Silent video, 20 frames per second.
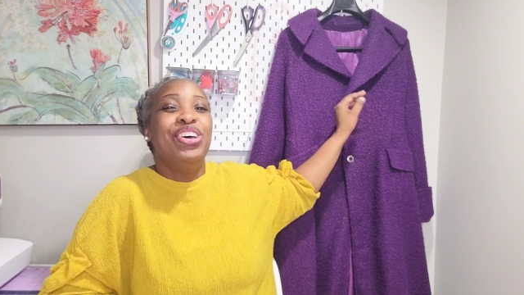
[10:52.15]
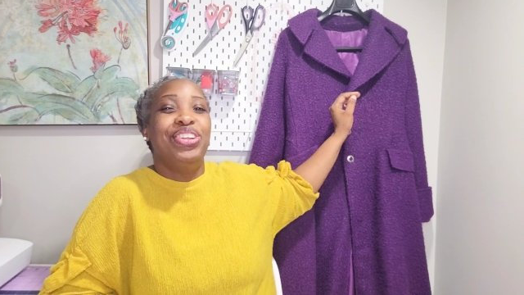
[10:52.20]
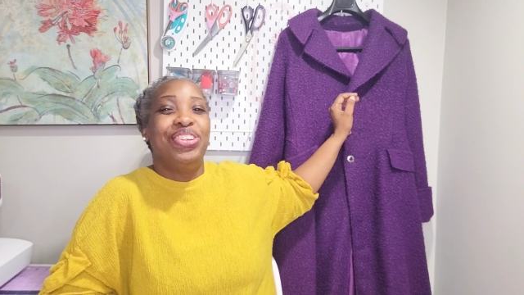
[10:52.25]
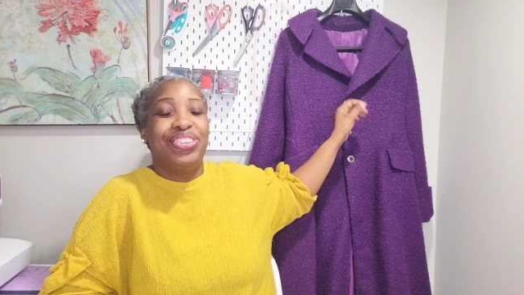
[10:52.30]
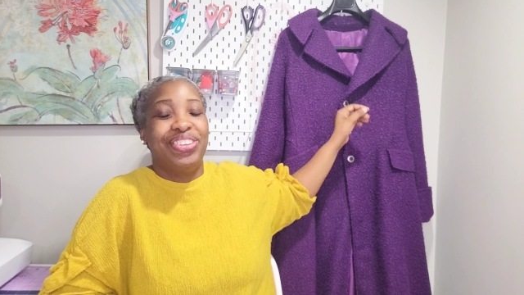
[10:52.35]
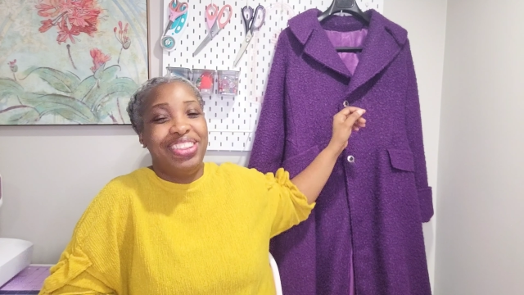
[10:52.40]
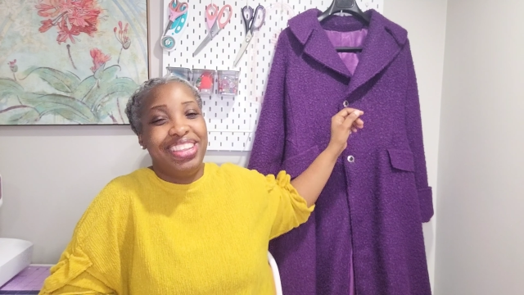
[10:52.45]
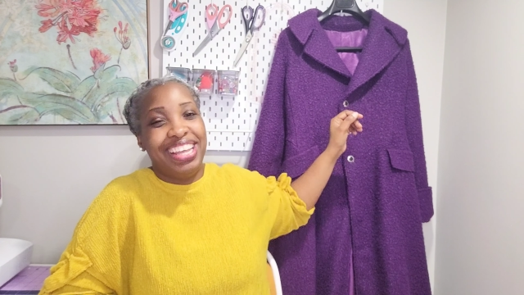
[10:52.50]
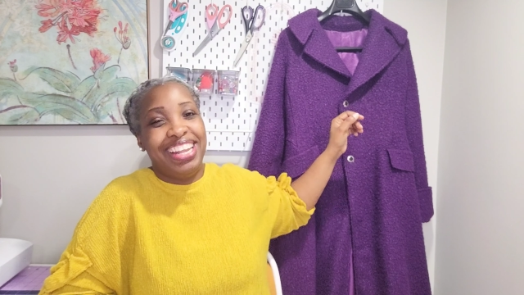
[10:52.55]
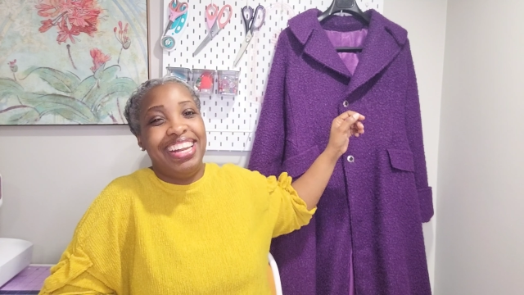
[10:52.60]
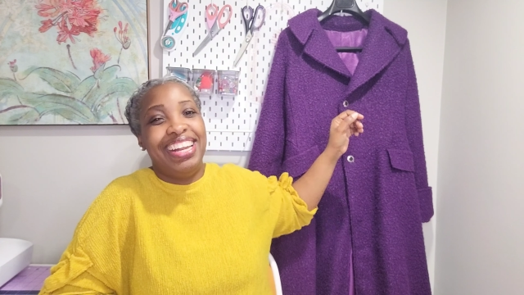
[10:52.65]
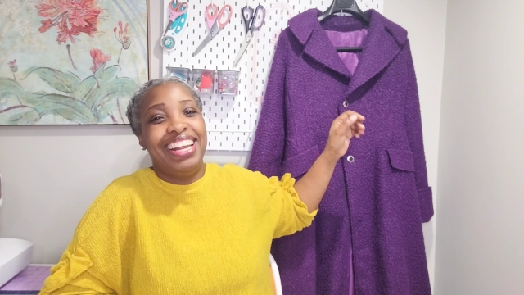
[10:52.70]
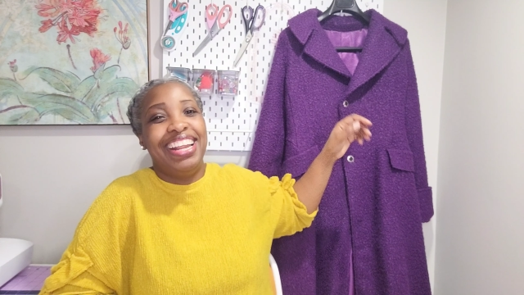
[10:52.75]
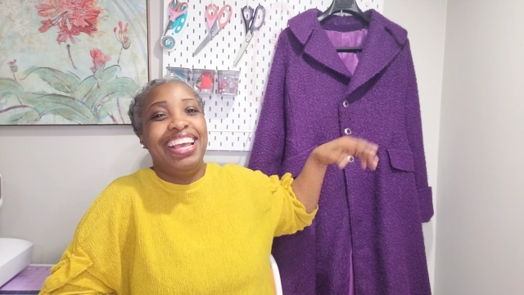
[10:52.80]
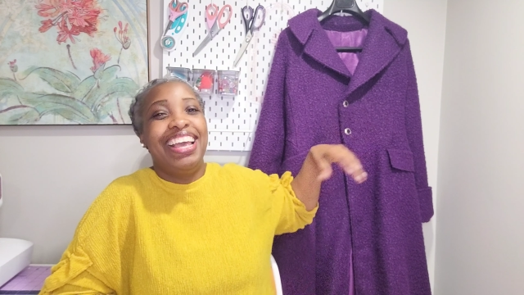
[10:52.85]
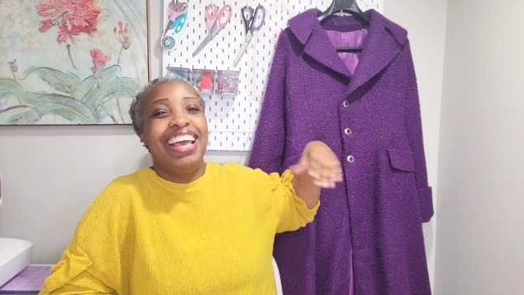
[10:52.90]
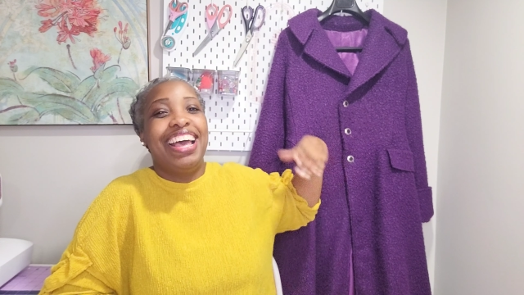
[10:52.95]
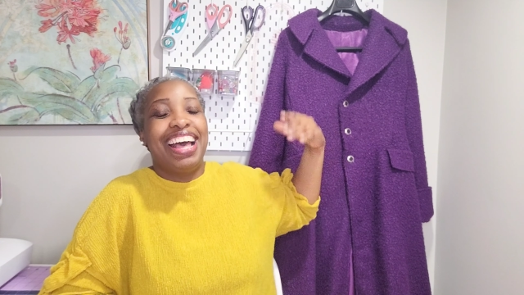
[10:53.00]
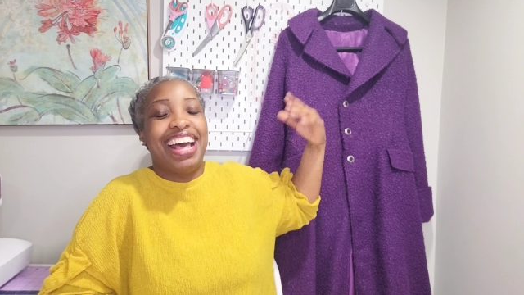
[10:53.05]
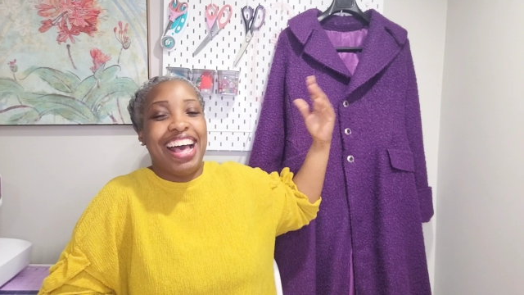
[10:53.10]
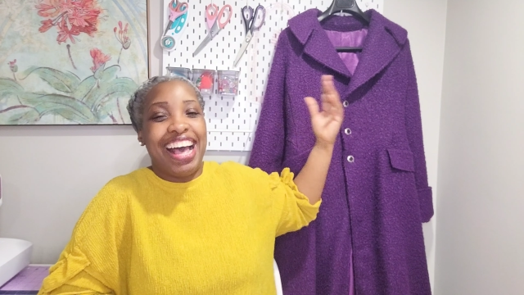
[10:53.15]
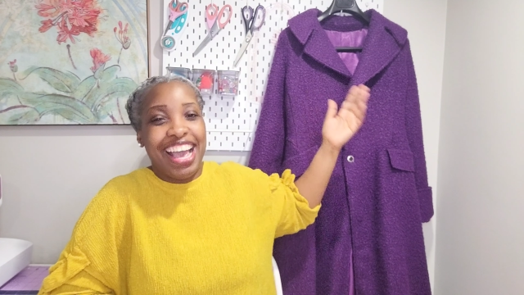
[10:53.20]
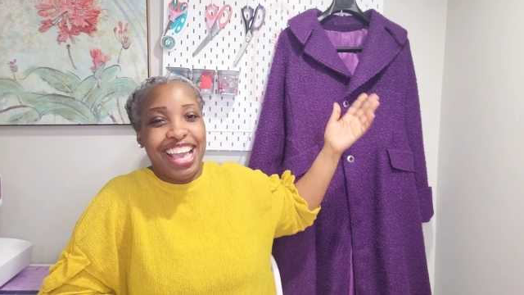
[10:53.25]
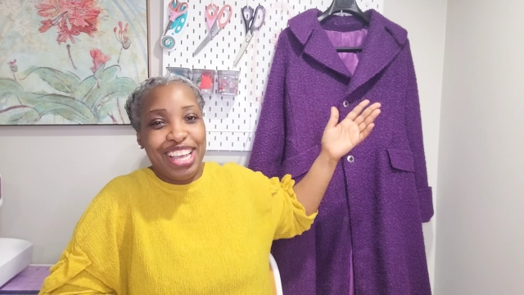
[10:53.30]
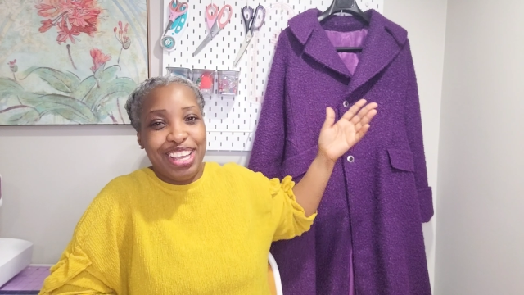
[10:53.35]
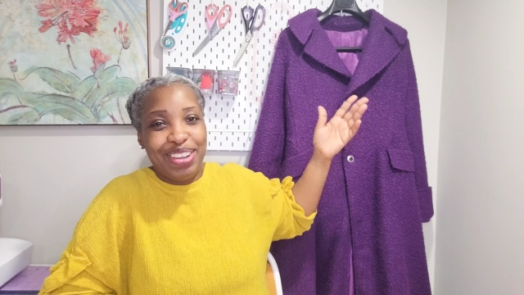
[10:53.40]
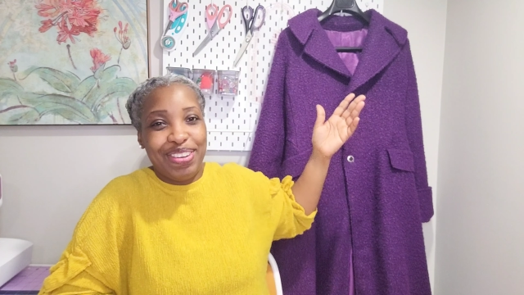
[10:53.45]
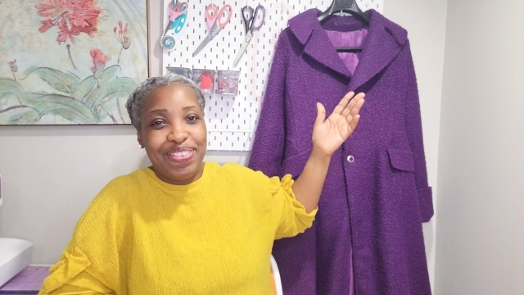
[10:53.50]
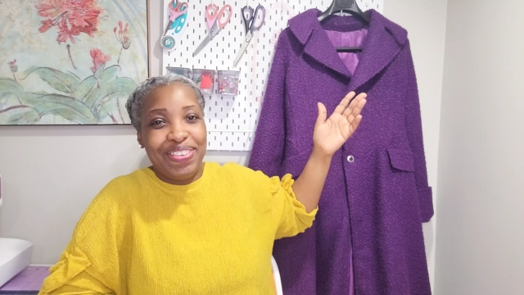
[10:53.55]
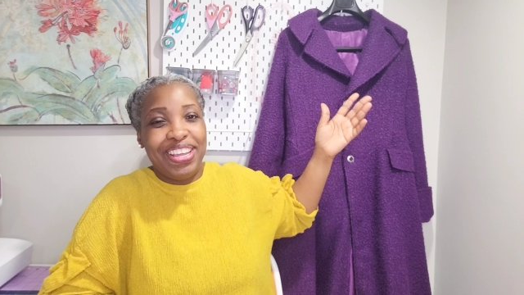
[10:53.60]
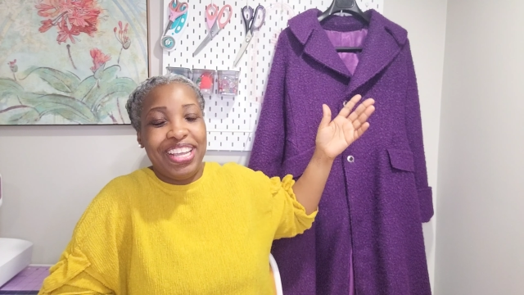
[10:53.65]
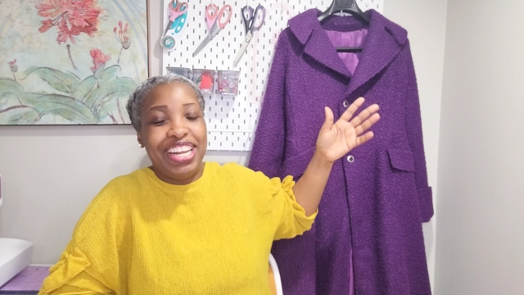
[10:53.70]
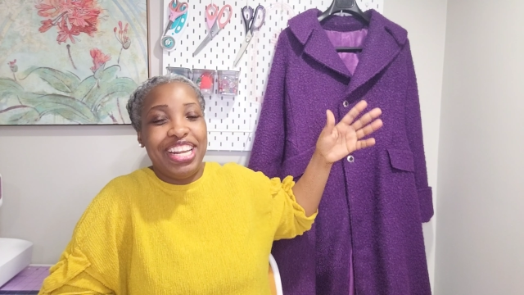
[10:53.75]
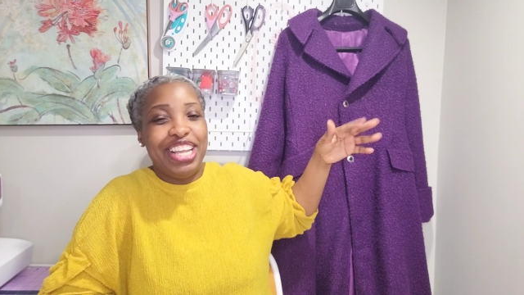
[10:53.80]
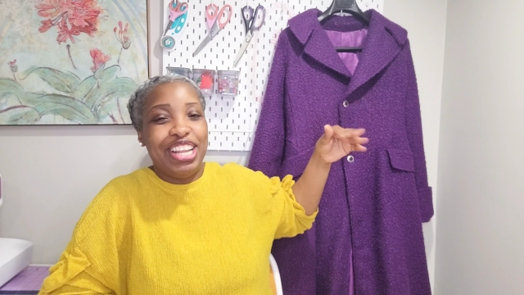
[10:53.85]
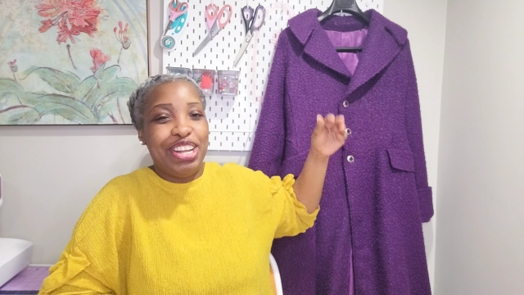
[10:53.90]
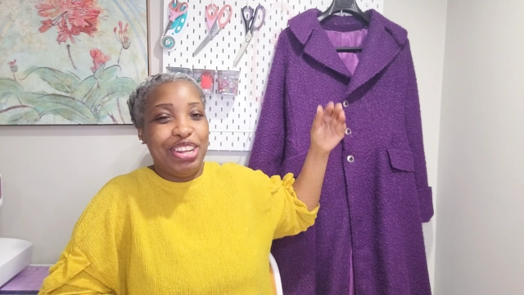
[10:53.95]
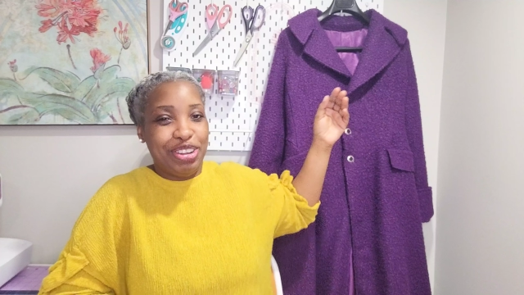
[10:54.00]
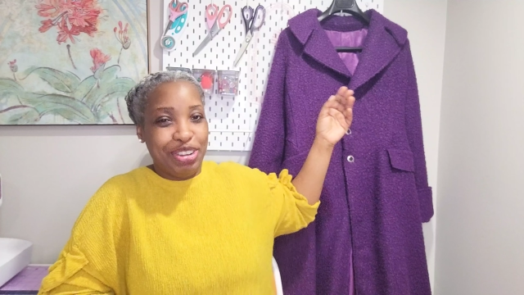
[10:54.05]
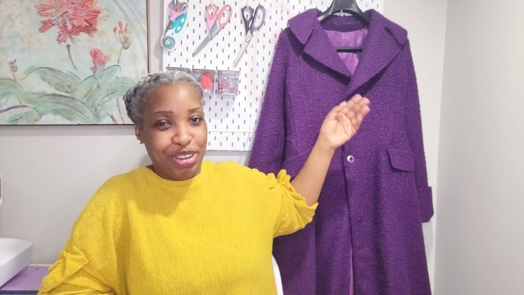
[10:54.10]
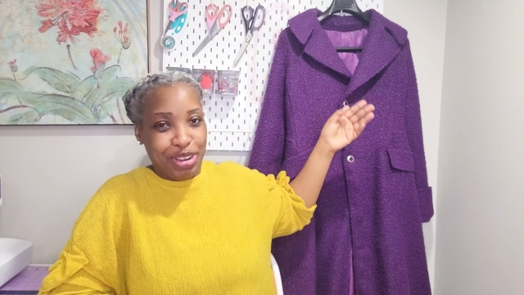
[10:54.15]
So then I created